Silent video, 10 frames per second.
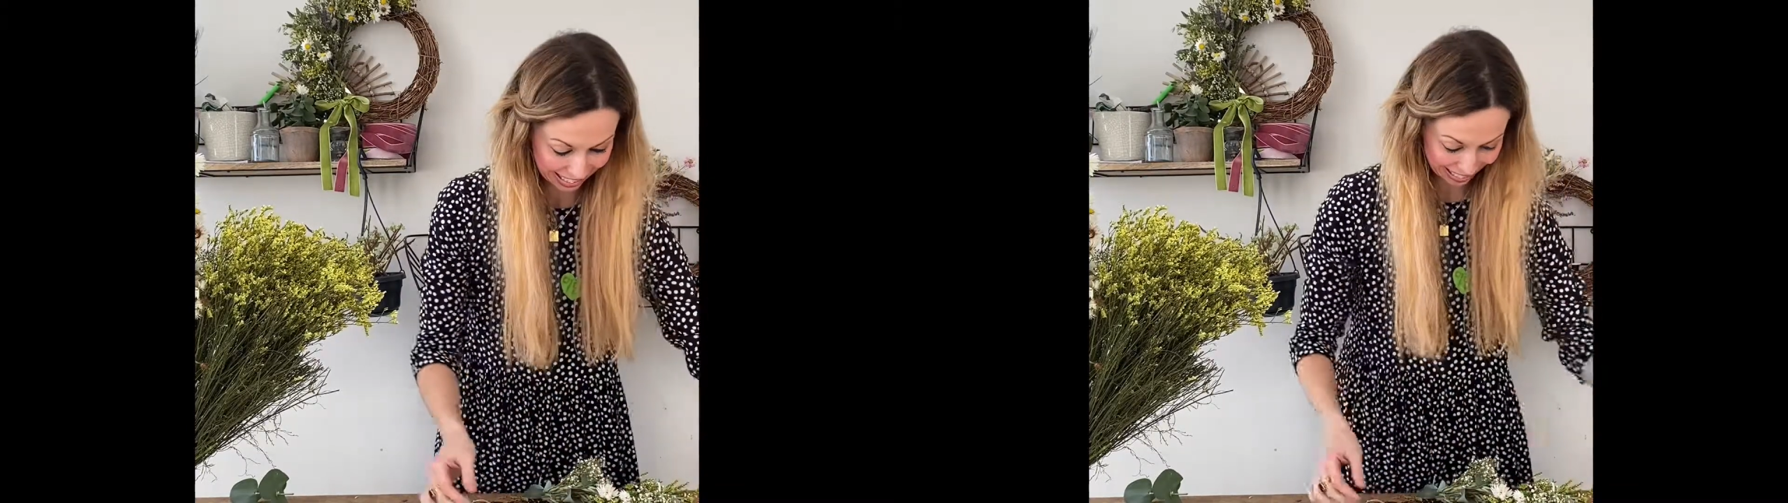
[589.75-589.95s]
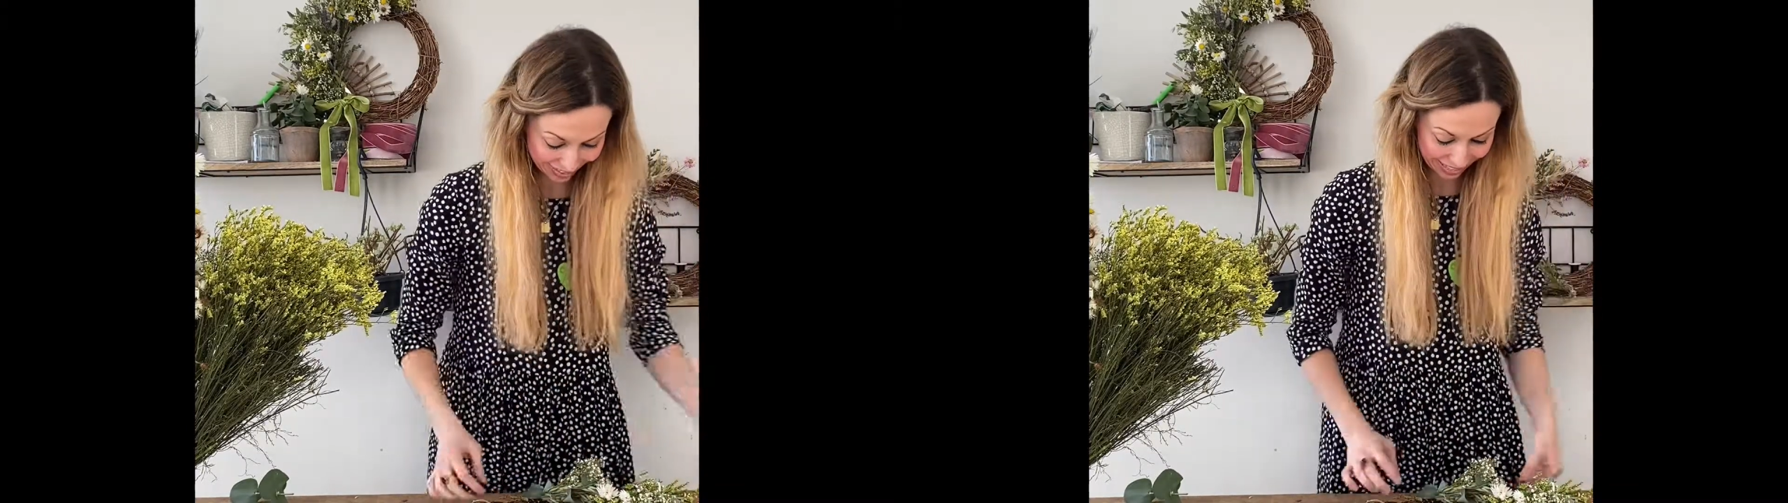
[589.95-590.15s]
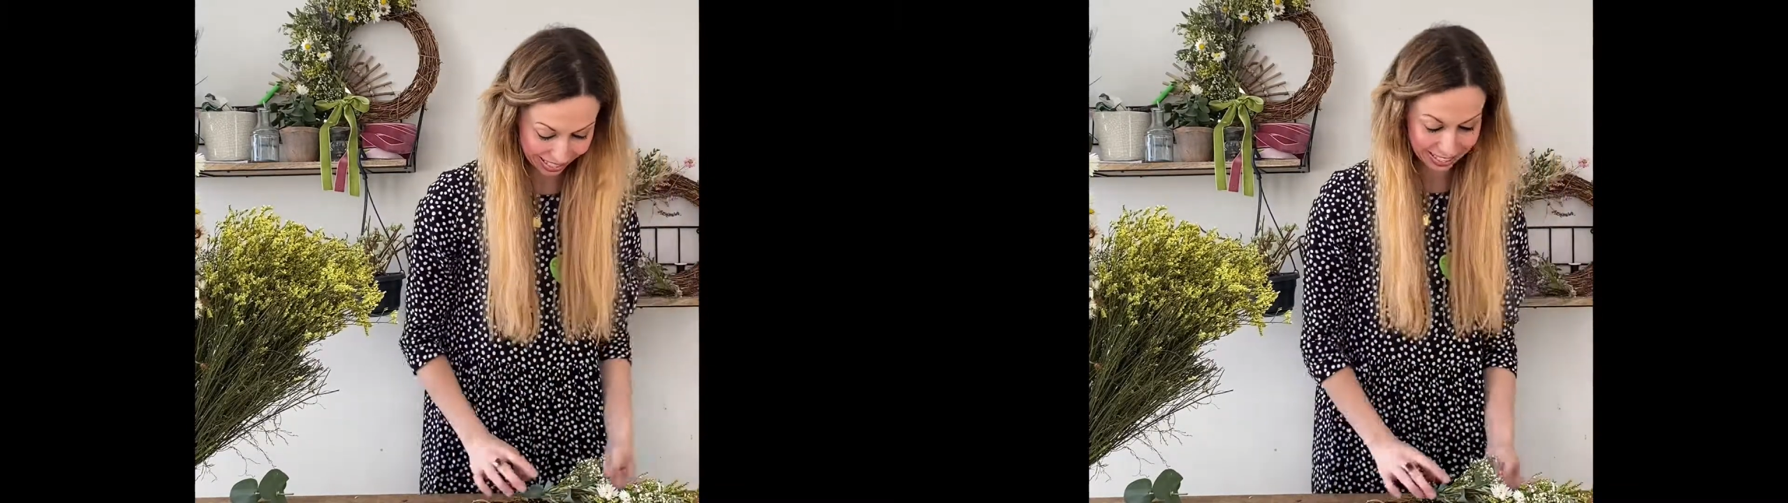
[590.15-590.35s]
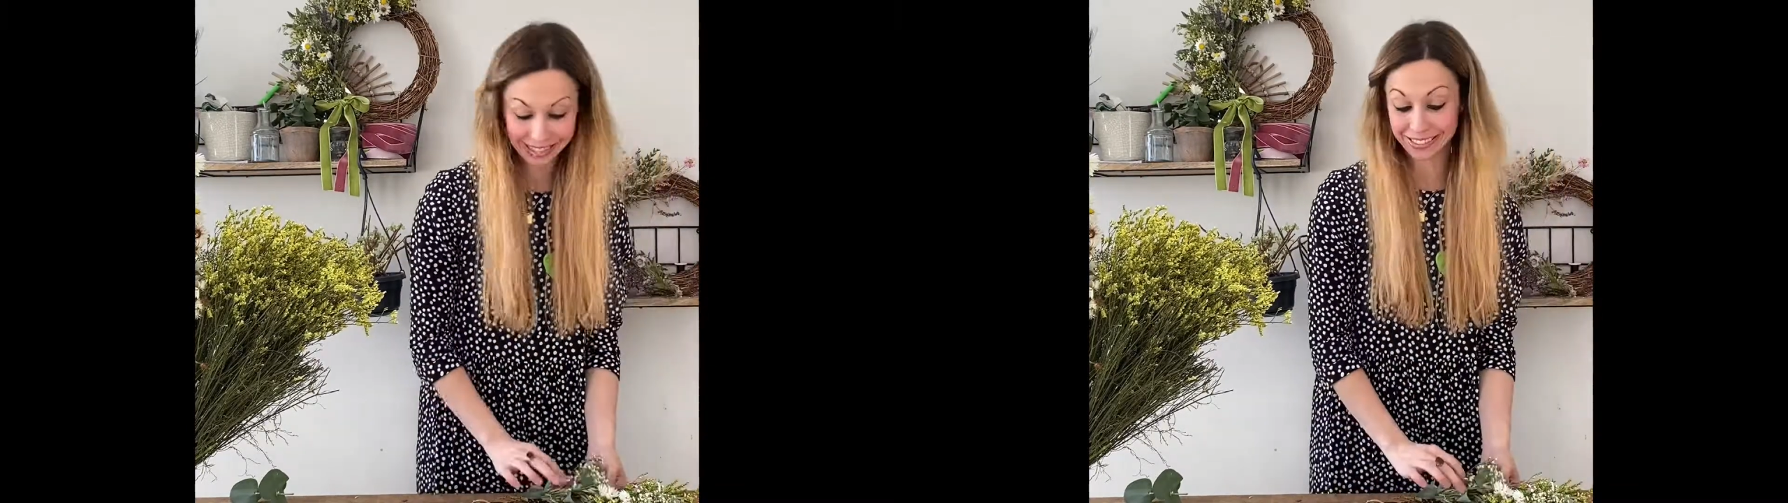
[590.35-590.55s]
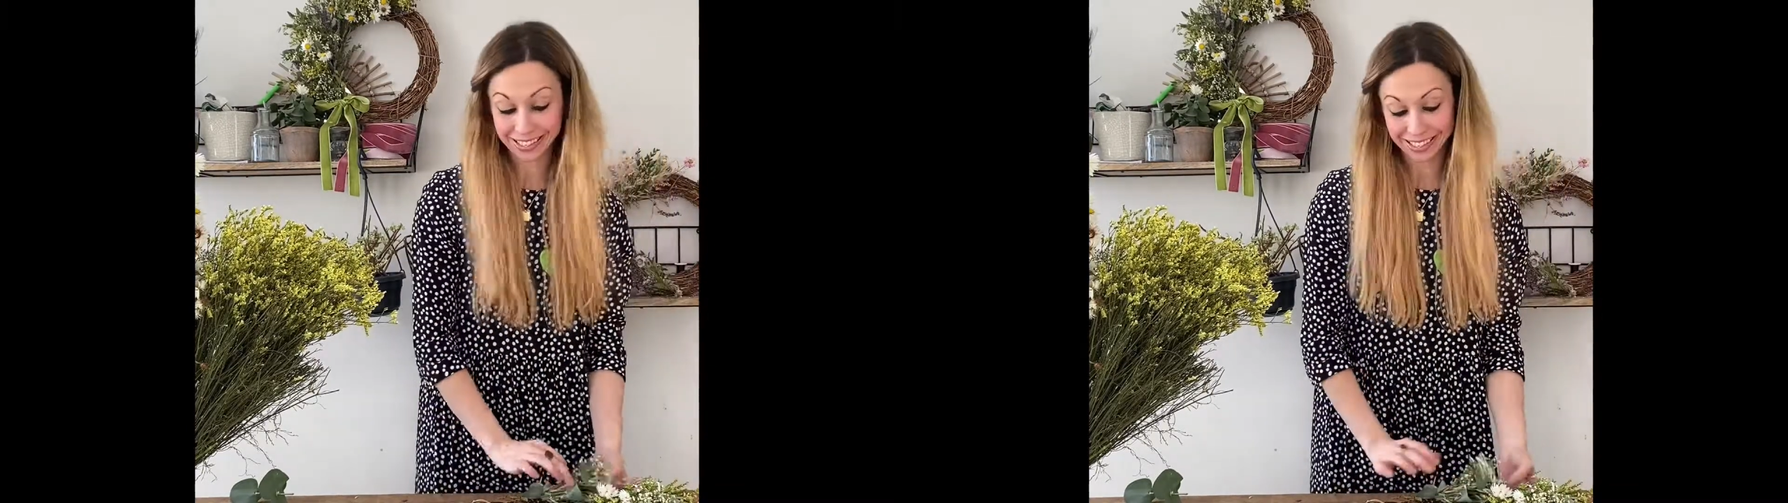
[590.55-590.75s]
which is
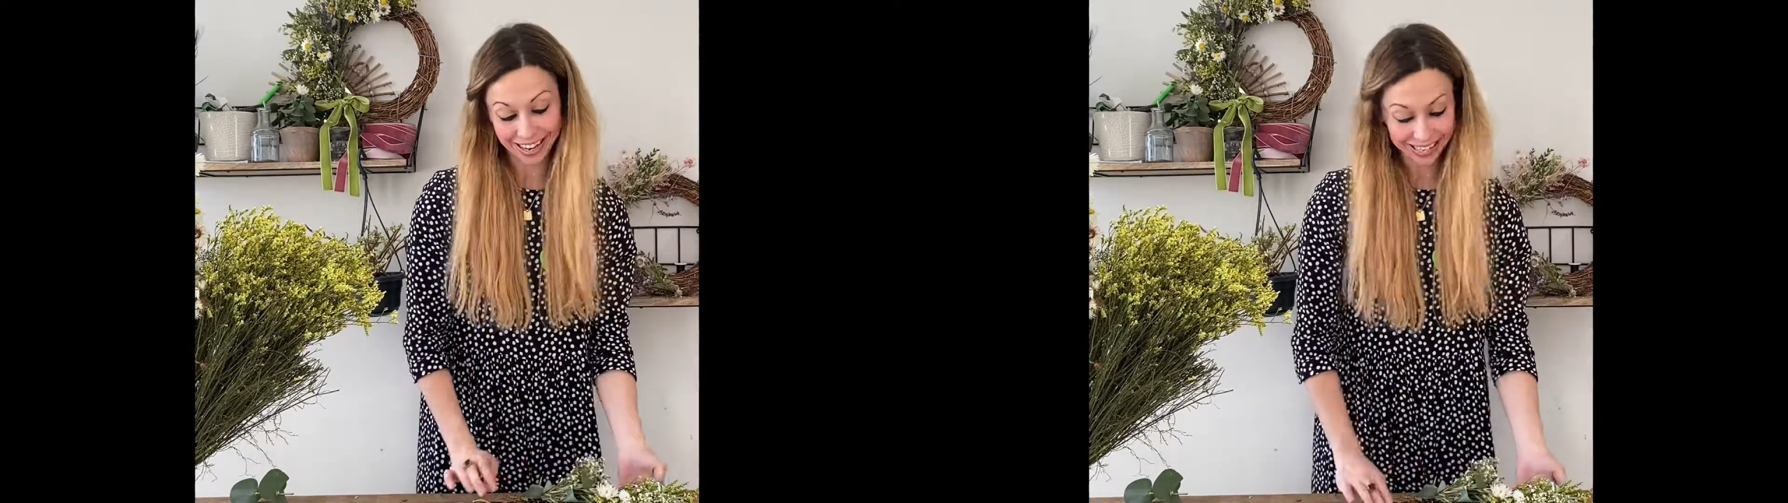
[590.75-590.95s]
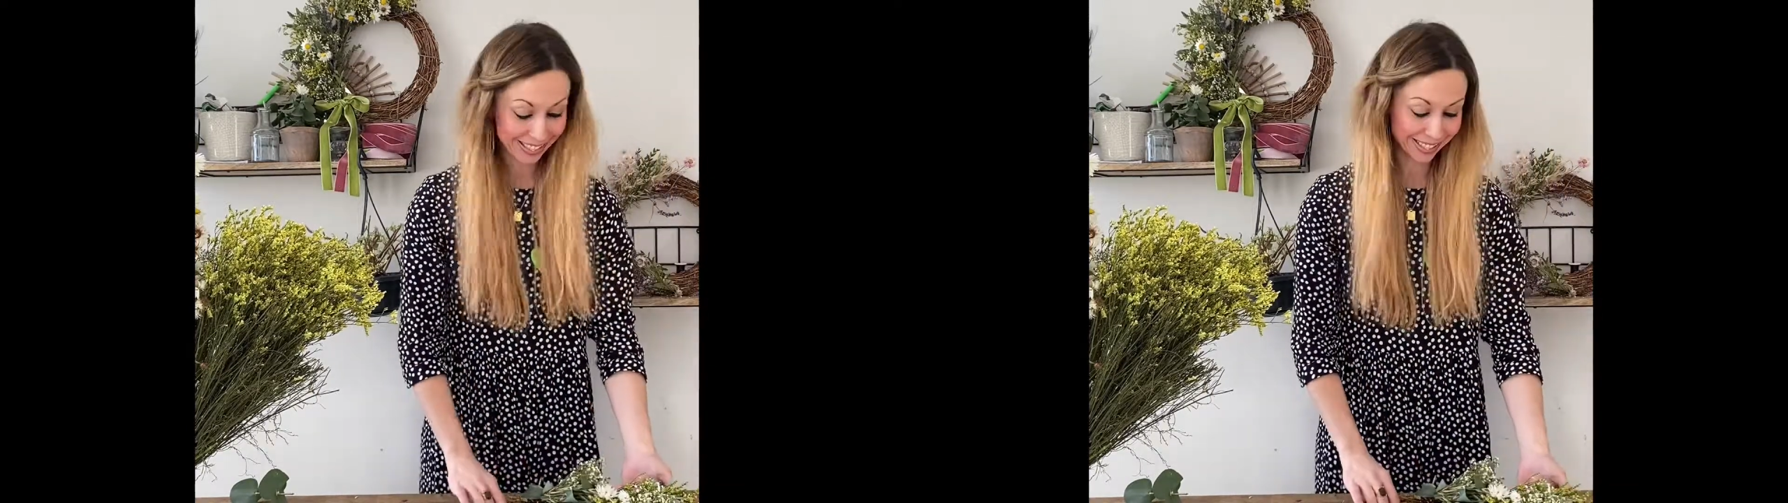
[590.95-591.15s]
just nice.